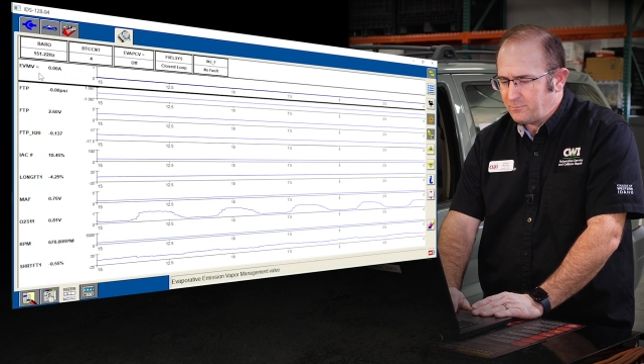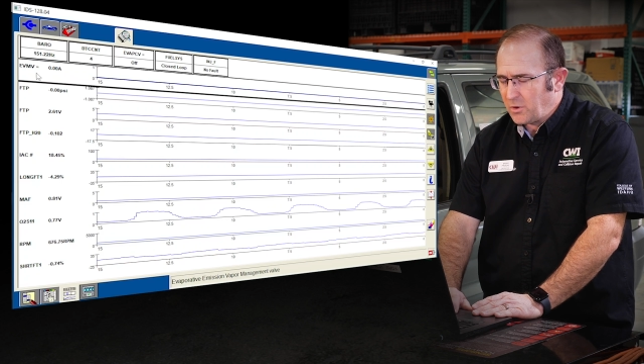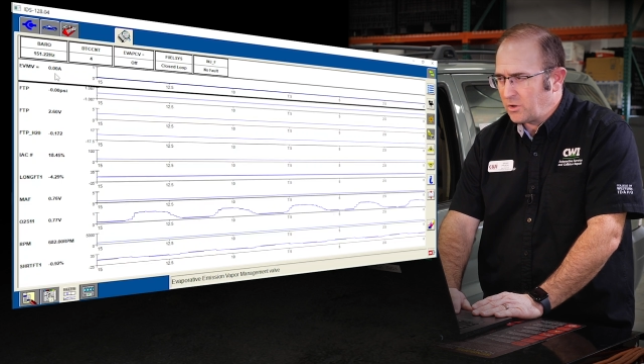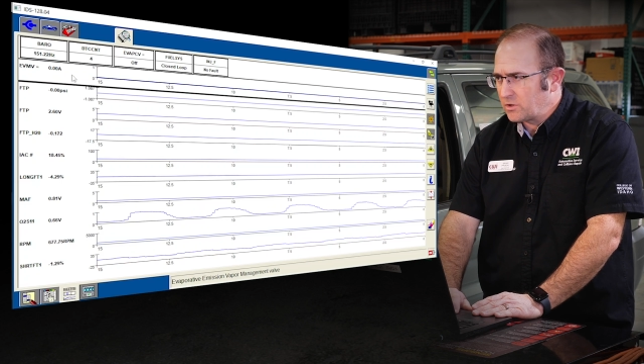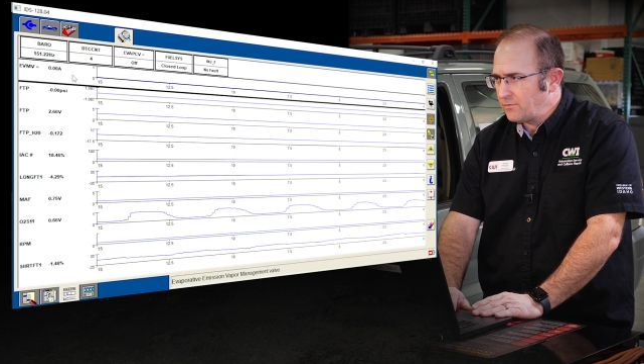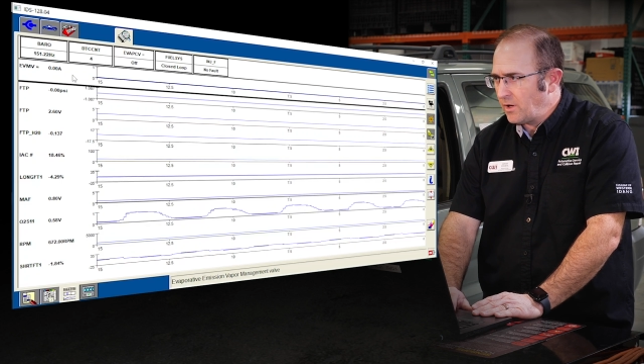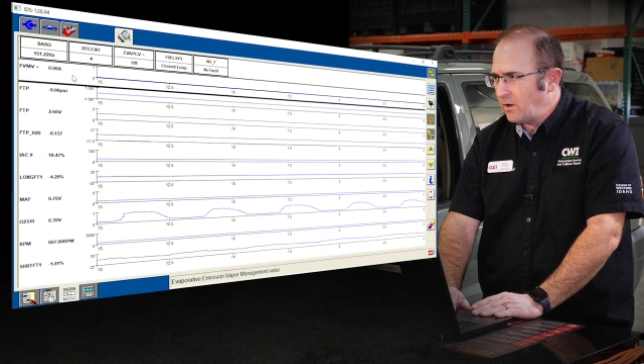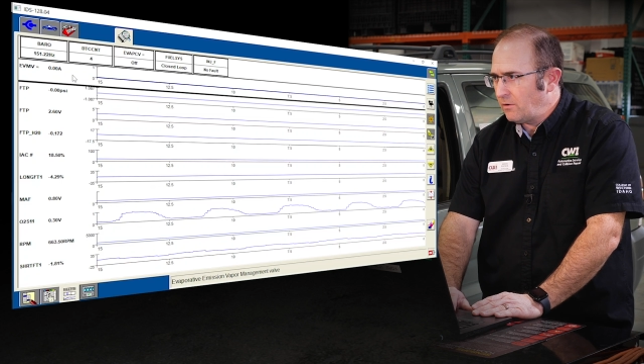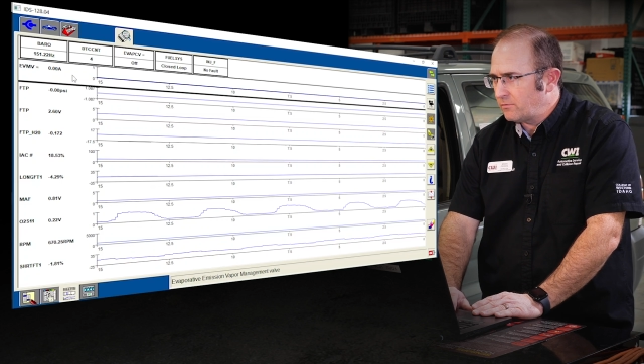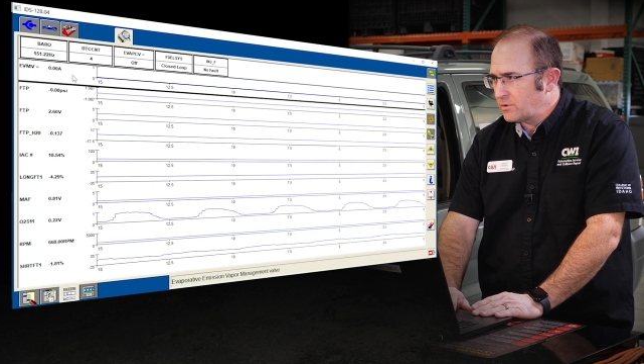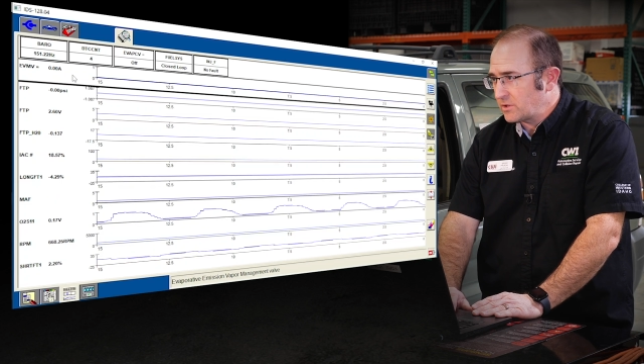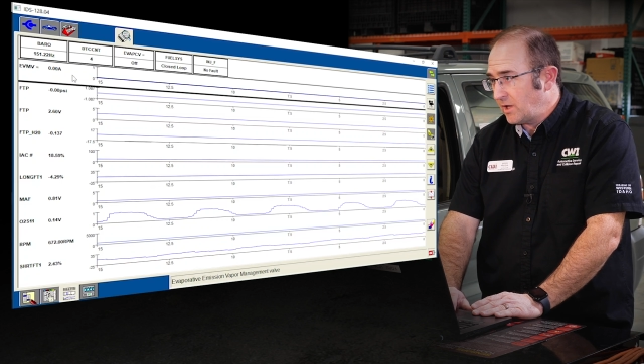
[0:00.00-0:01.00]
purge
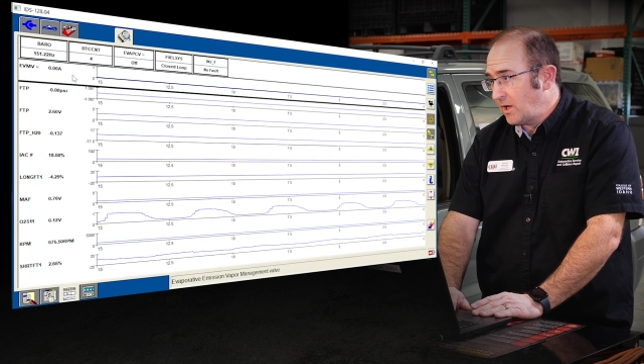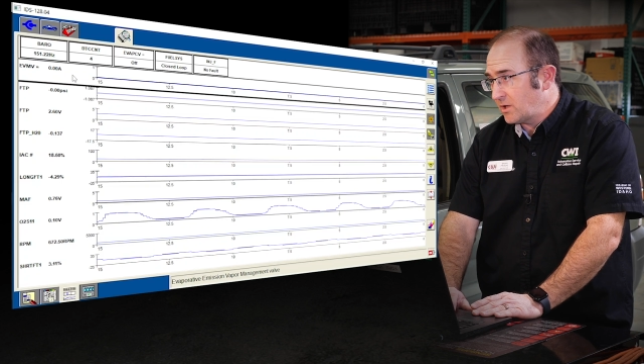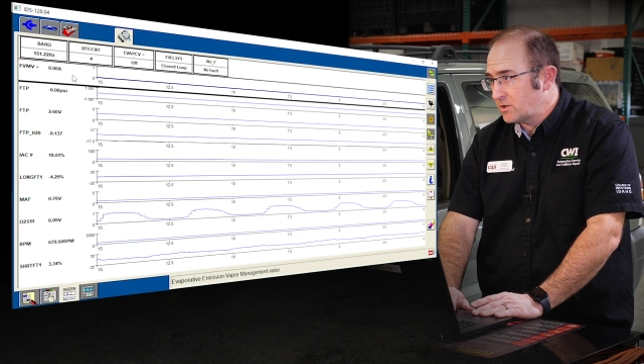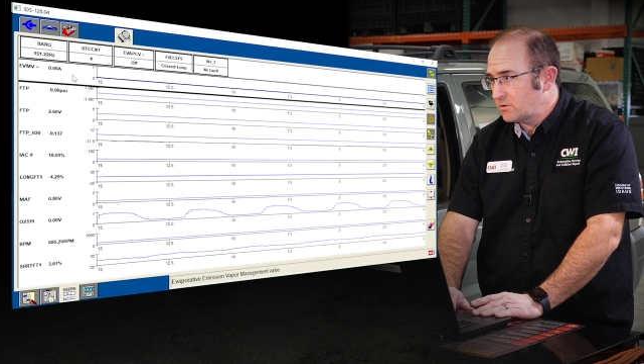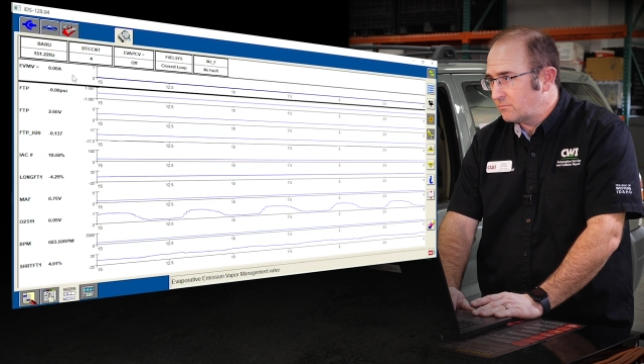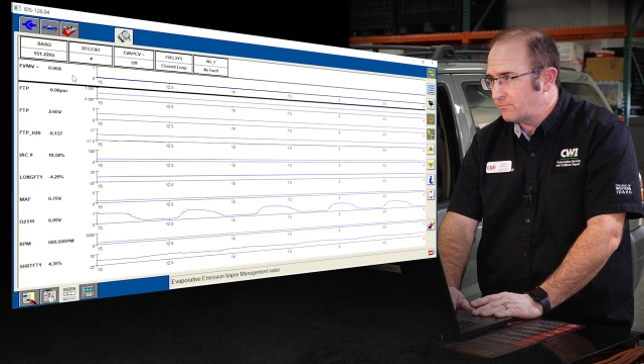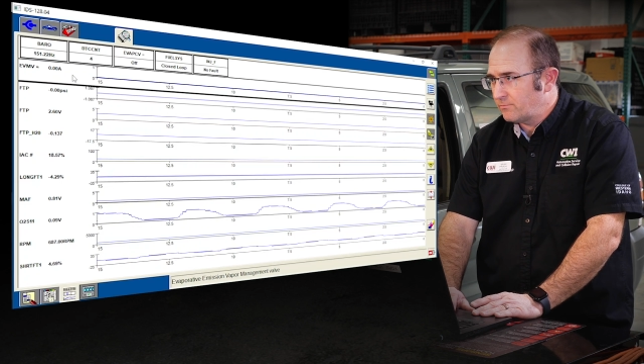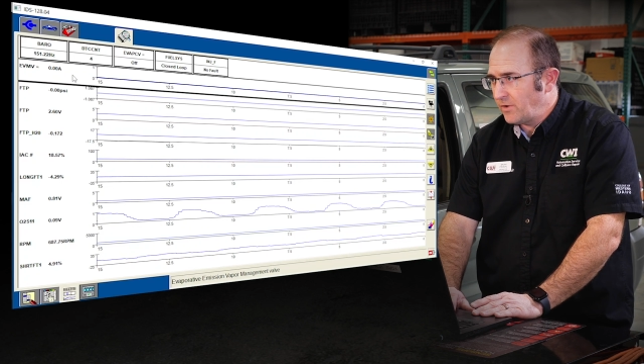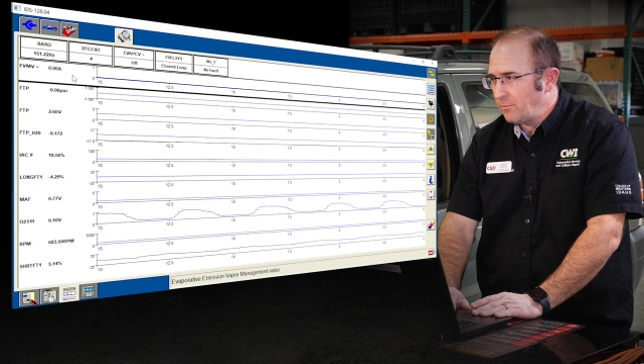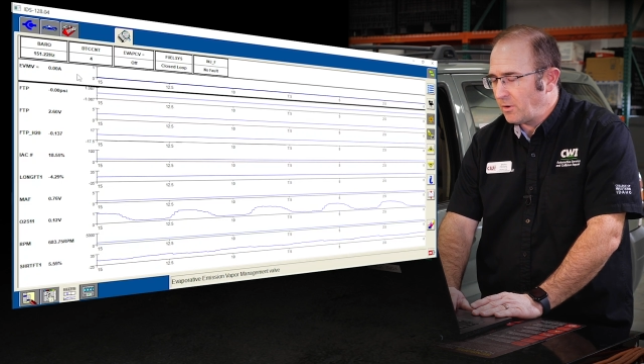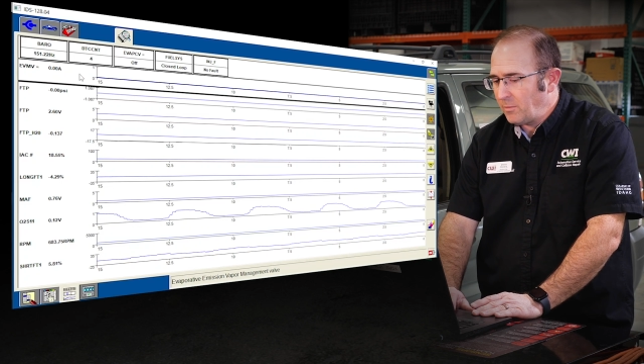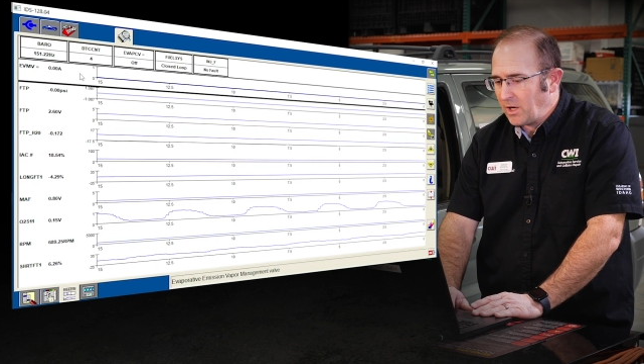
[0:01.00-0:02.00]
valve slash vapor